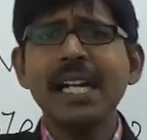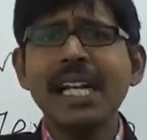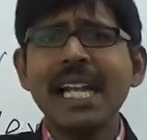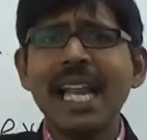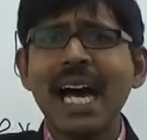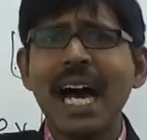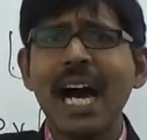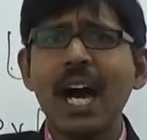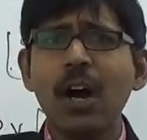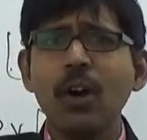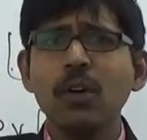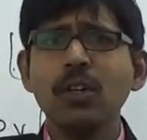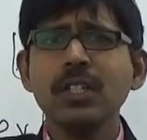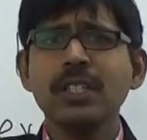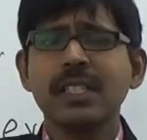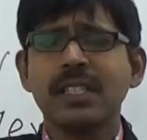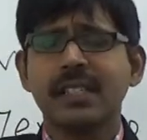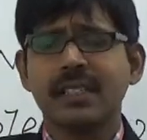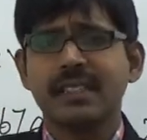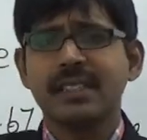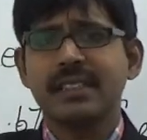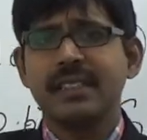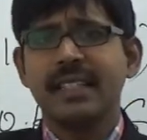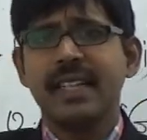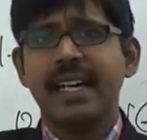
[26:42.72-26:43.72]
out
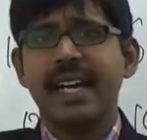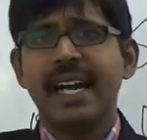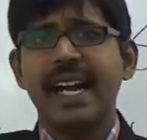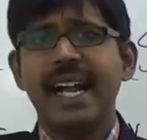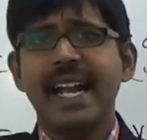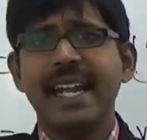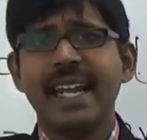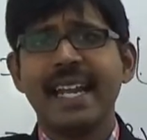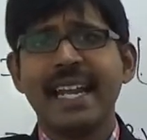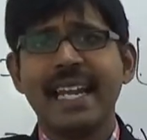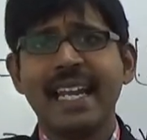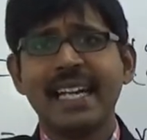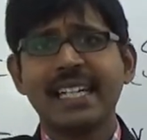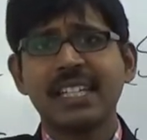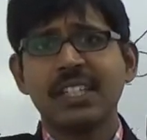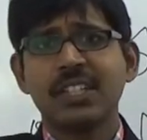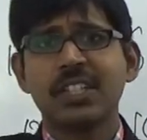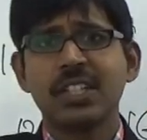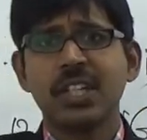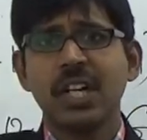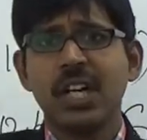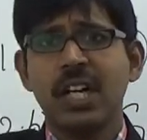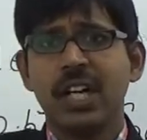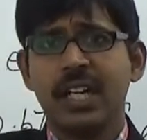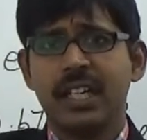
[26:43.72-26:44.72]
an
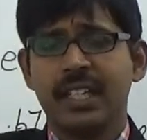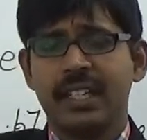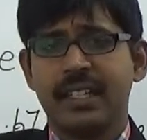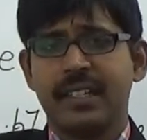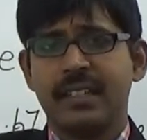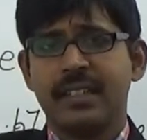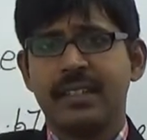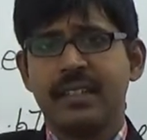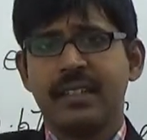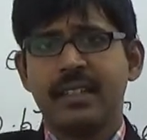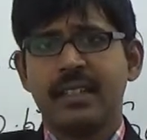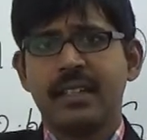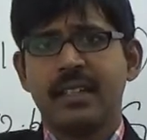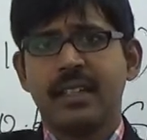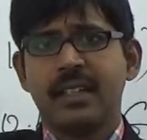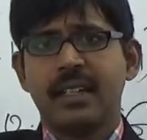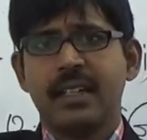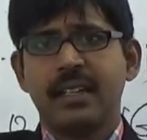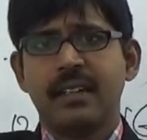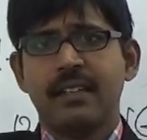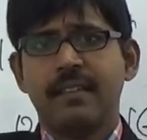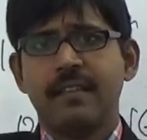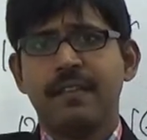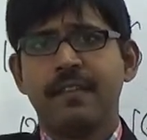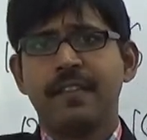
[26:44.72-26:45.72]
electron
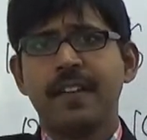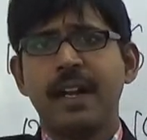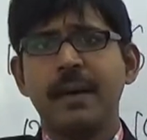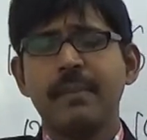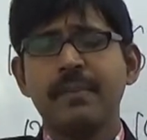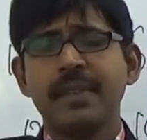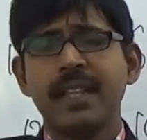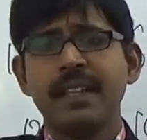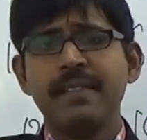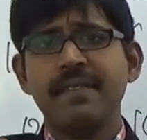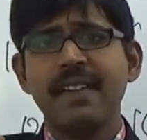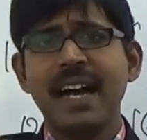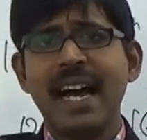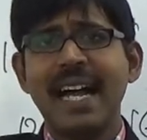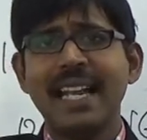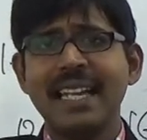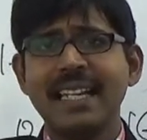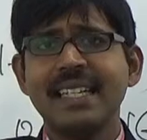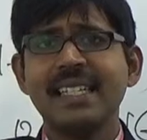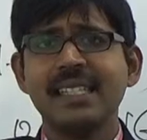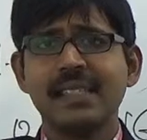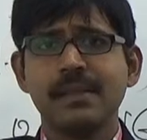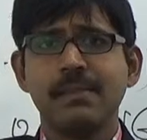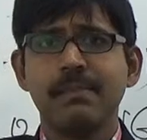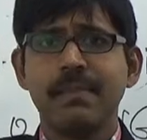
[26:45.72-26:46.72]
from the
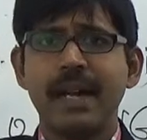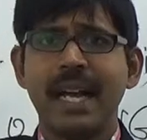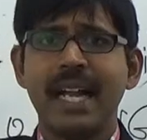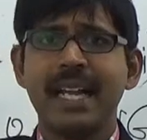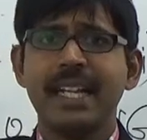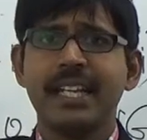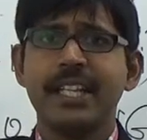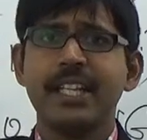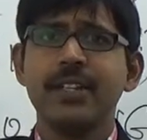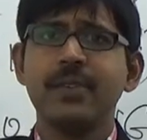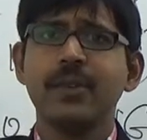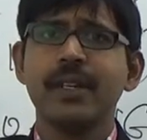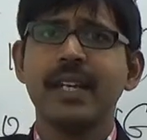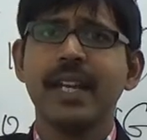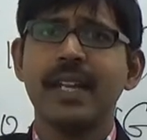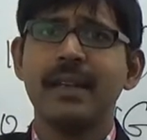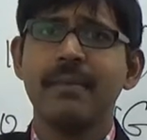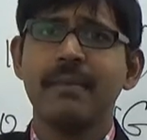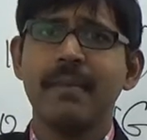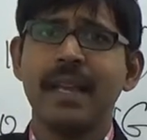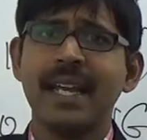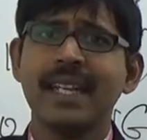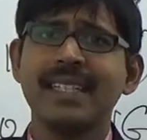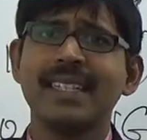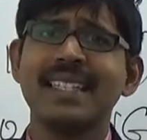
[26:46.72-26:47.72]
valence band, you
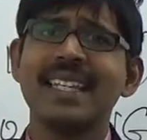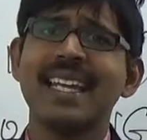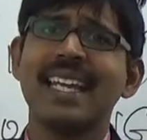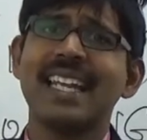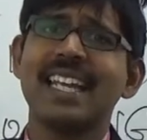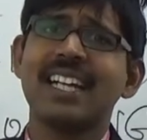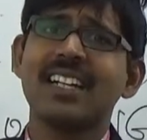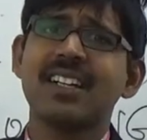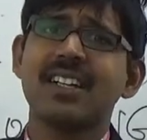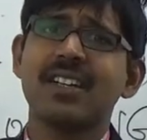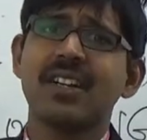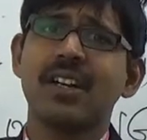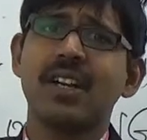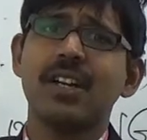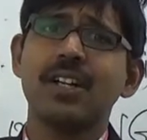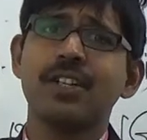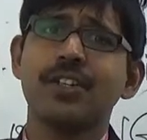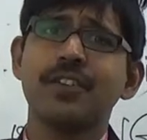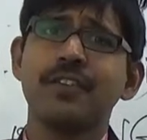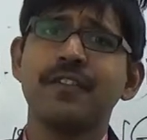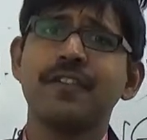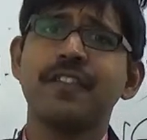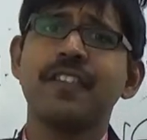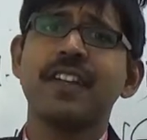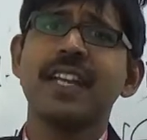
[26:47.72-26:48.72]
can make the electron
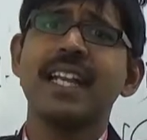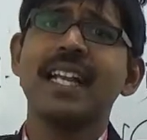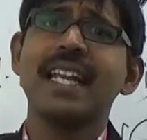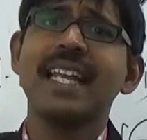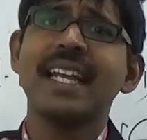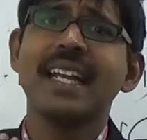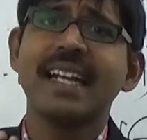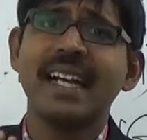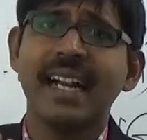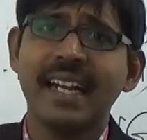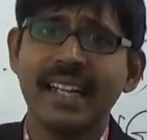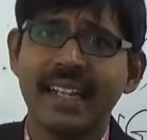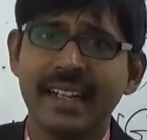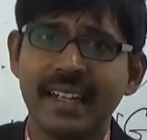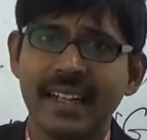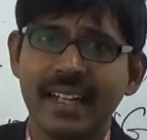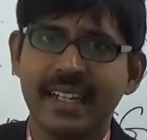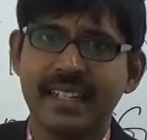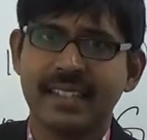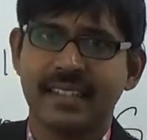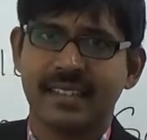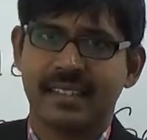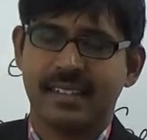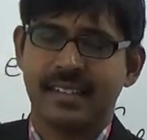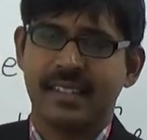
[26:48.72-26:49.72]
to freely
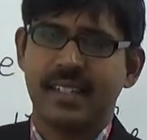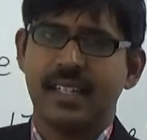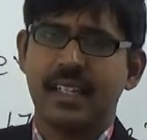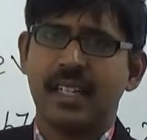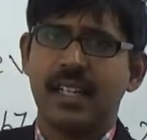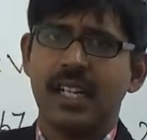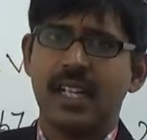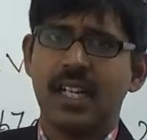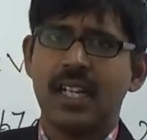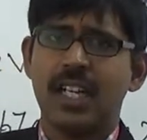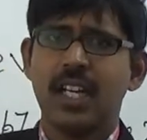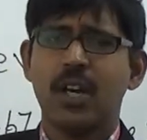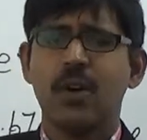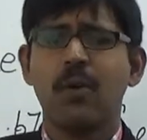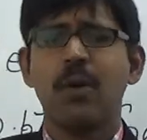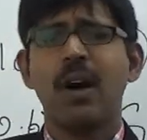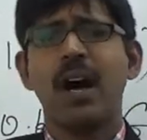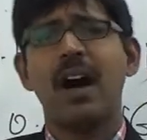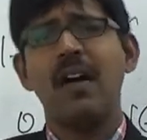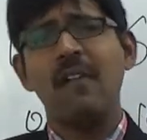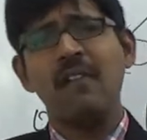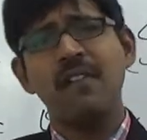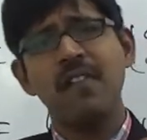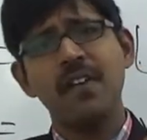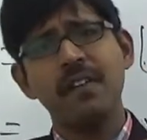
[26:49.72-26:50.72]
conduct. Now,
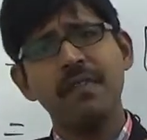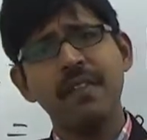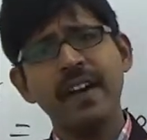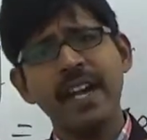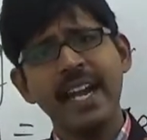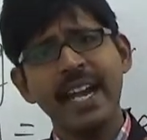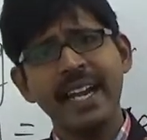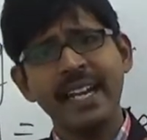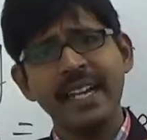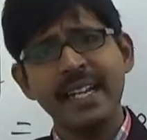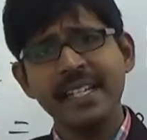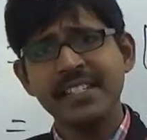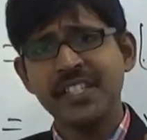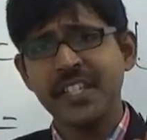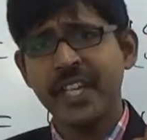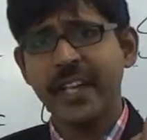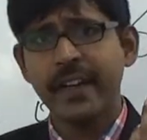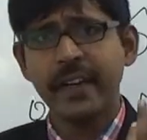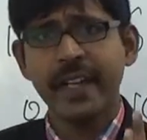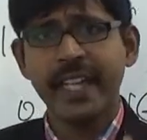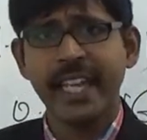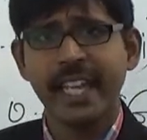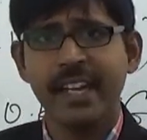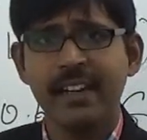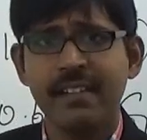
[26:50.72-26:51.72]
however energy
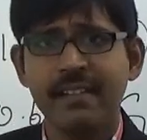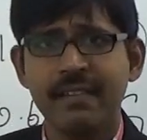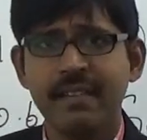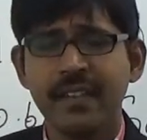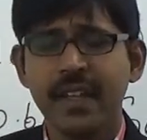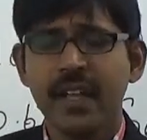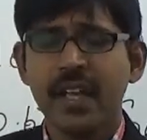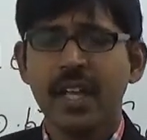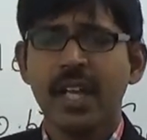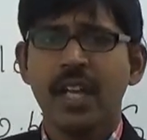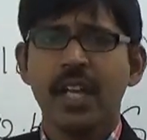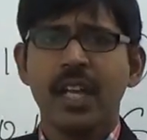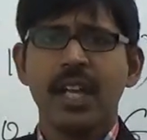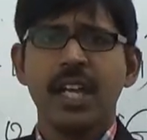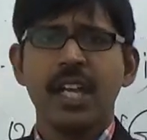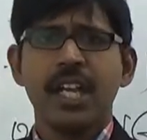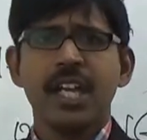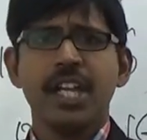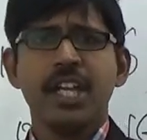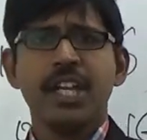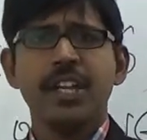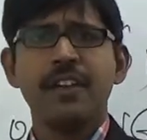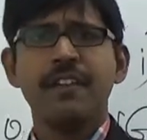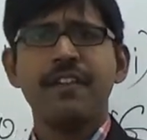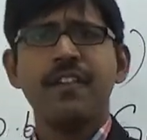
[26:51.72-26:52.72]
you give,
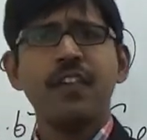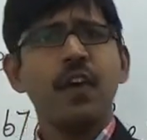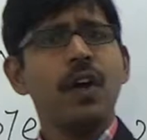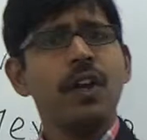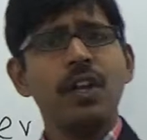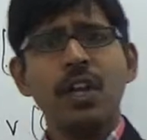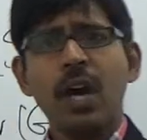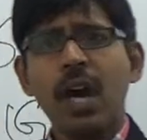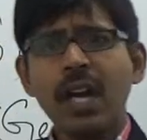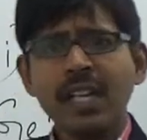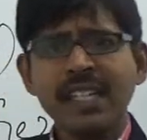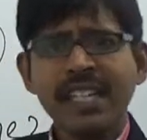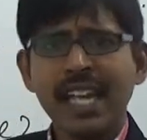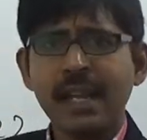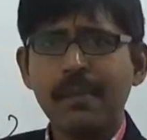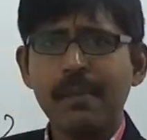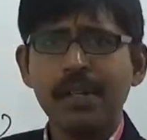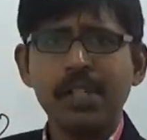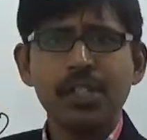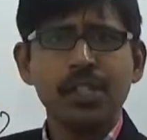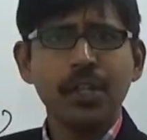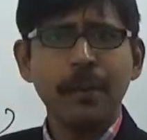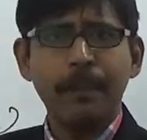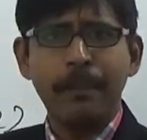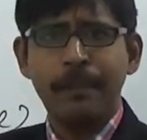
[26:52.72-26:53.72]
if you are not
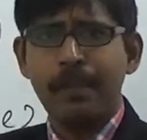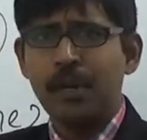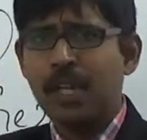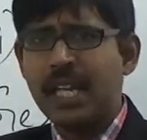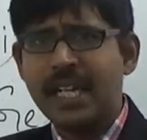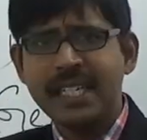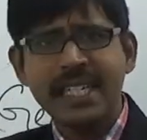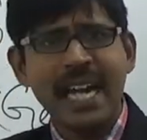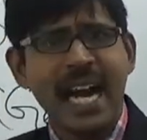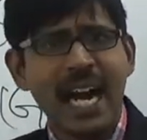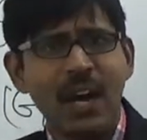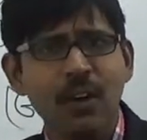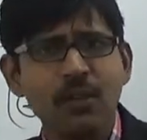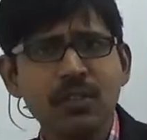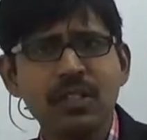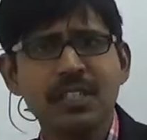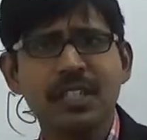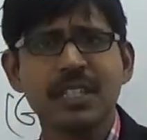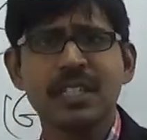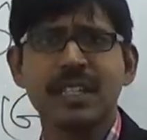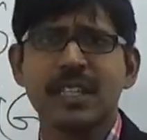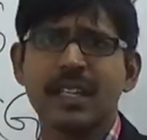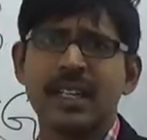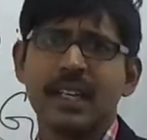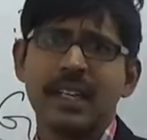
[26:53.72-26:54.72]
able to pull it out,
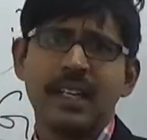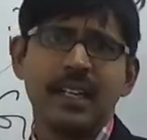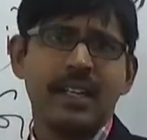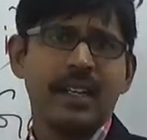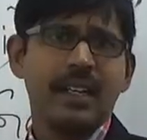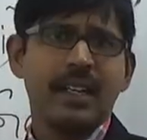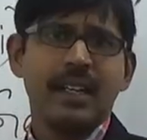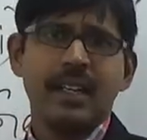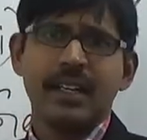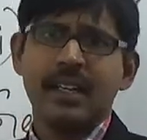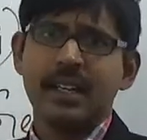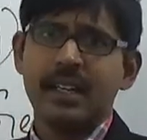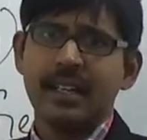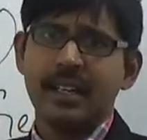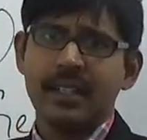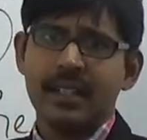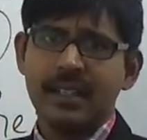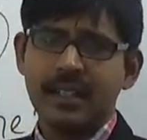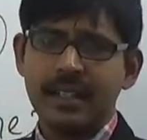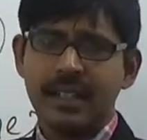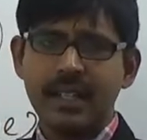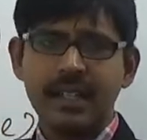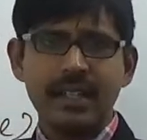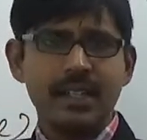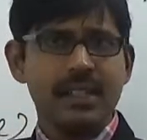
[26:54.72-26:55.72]

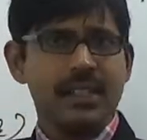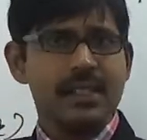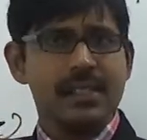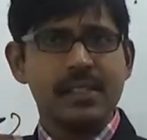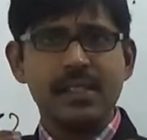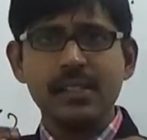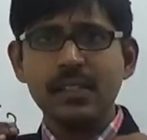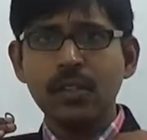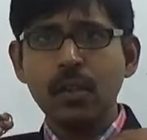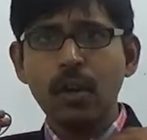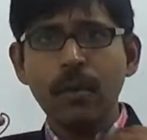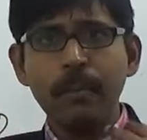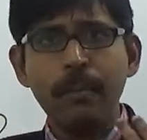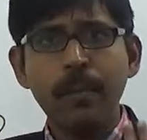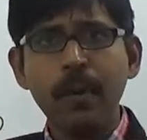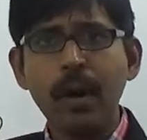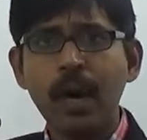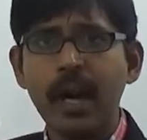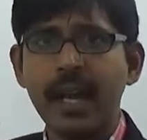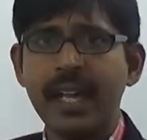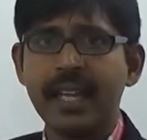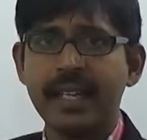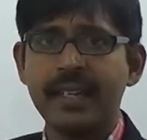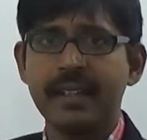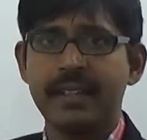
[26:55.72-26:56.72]
there is no
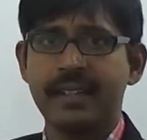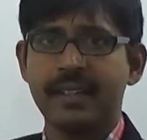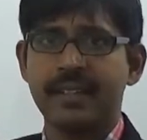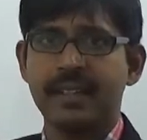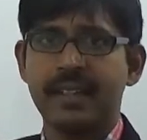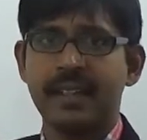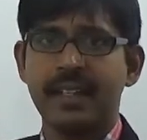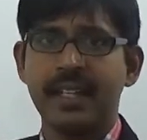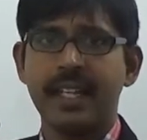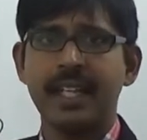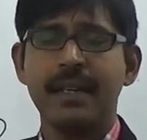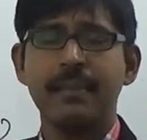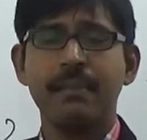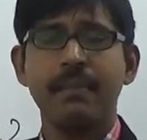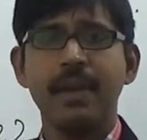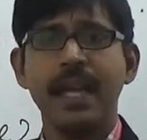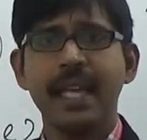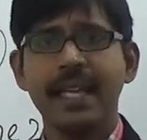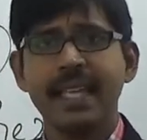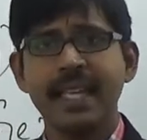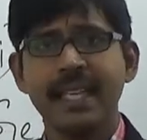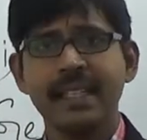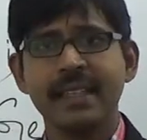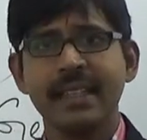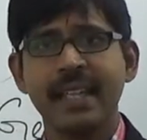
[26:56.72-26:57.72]
point in
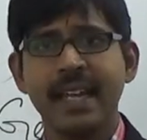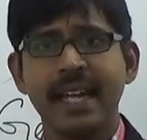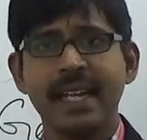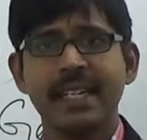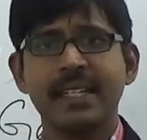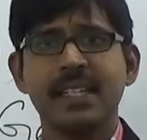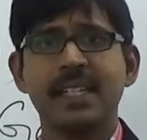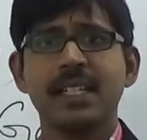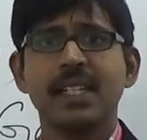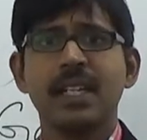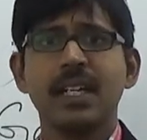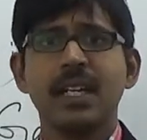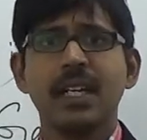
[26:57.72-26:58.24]
making that